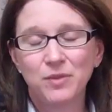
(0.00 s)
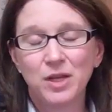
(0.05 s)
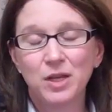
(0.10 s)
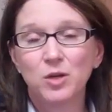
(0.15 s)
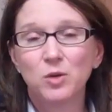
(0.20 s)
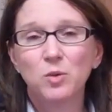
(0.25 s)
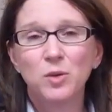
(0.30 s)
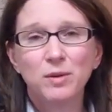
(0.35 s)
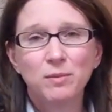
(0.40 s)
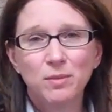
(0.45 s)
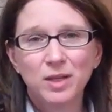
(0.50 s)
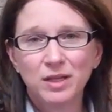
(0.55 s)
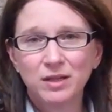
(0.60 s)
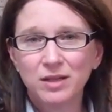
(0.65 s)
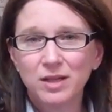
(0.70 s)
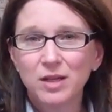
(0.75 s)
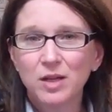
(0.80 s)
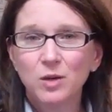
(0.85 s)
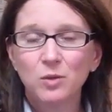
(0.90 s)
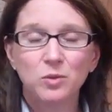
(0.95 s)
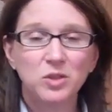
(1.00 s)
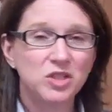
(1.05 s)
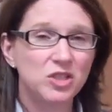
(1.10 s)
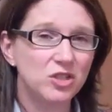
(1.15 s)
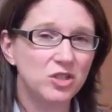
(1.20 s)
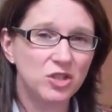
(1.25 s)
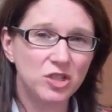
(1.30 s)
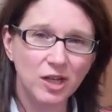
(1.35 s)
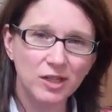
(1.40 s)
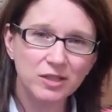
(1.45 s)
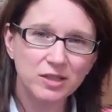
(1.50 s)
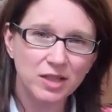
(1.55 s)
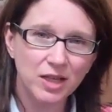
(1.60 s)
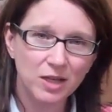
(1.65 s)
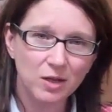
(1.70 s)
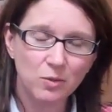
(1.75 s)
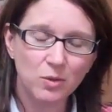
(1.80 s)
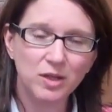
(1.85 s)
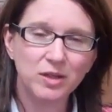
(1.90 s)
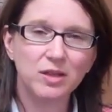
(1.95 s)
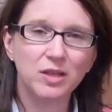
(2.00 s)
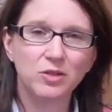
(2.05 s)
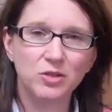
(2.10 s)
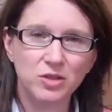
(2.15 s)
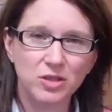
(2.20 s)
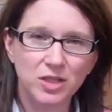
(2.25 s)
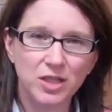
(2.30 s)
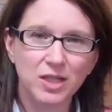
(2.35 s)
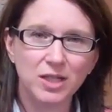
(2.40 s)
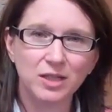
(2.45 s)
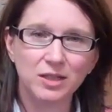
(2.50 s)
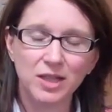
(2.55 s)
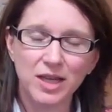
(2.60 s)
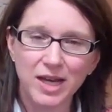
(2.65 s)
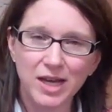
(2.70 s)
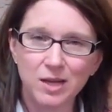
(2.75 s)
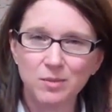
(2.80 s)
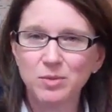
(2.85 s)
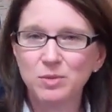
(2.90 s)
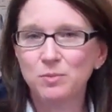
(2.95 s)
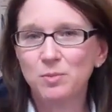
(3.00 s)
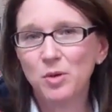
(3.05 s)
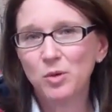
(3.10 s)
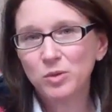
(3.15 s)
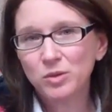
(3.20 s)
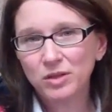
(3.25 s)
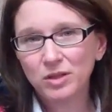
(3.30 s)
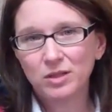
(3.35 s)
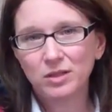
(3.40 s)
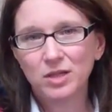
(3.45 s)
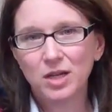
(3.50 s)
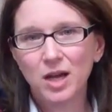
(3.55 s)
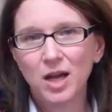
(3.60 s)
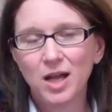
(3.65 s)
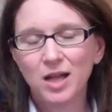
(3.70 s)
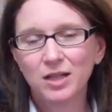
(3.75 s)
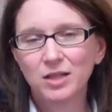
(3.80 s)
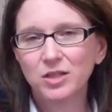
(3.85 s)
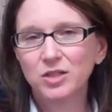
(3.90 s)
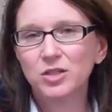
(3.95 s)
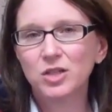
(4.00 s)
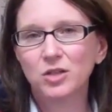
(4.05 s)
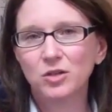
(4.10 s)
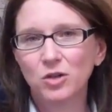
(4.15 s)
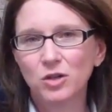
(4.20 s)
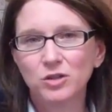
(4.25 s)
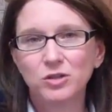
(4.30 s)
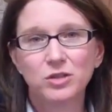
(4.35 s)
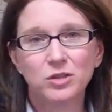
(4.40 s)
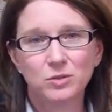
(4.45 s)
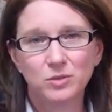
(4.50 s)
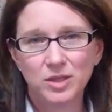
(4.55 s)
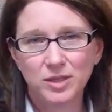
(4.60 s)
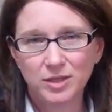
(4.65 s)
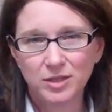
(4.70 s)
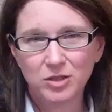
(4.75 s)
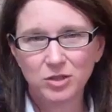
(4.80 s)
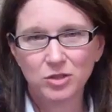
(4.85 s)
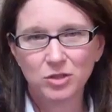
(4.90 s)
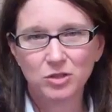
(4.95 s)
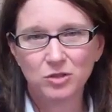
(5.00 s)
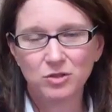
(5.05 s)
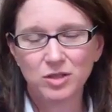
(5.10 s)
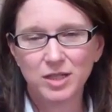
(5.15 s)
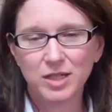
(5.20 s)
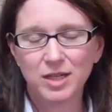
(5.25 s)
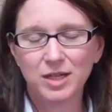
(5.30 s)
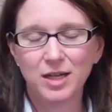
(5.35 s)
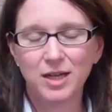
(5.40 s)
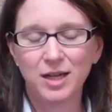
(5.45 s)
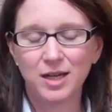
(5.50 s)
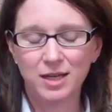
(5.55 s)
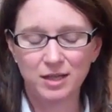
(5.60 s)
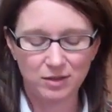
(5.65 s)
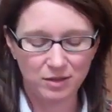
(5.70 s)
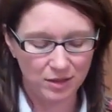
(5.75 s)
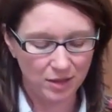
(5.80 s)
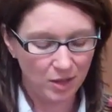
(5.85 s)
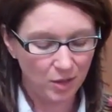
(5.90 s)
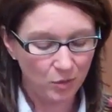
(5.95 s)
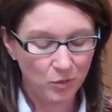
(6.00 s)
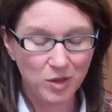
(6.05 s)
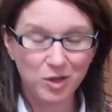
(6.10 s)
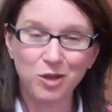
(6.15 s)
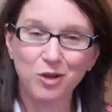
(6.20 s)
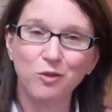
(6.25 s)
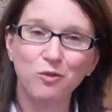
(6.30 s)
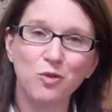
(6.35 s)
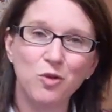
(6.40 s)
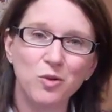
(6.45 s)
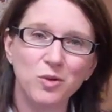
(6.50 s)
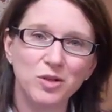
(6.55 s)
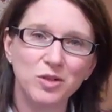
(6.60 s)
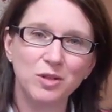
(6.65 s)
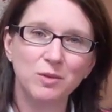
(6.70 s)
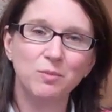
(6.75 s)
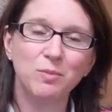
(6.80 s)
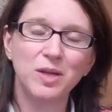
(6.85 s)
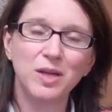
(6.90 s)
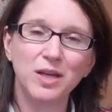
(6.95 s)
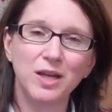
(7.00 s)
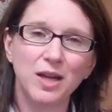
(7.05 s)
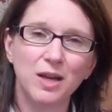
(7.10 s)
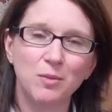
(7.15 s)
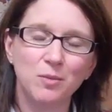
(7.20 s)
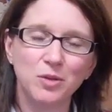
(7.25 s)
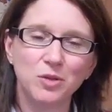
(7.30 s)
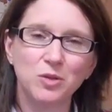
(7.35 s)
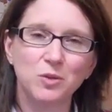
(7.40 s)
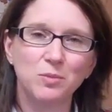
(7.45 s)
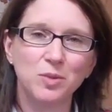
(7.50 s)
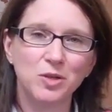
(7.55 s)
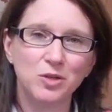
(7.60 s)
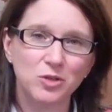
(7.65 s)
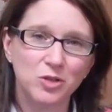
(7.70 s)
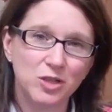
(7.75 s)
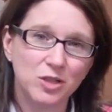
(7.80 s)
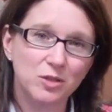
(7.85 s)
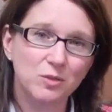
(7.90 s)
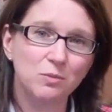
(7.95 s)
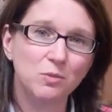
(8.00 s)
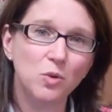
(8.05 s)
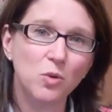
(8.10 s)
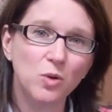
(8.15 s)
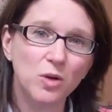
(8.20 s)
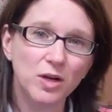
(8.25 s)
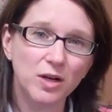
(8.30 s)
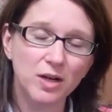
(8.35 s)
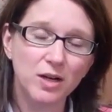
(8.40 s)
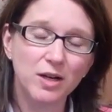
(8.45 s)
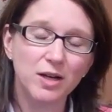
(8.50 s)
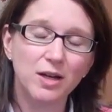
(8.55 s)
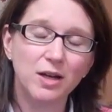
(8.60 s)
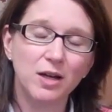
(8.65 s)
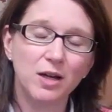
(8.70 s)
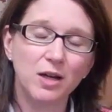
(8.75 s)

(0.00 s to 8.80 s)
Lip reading: equipment, which is just like what they'll see in labs, both in college and also in industry. And we look forward to being able to purchase more